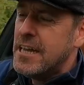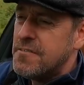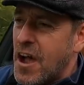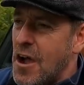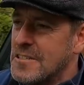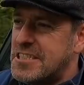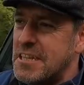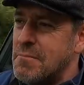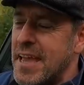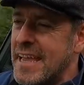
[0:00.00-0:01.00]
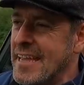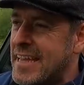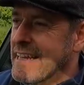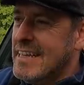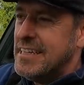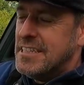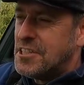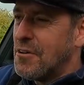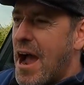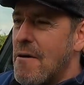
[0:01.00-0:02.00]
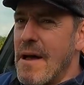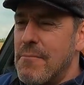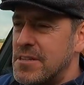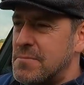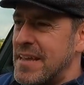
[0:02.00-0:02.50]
for hosting me throughout members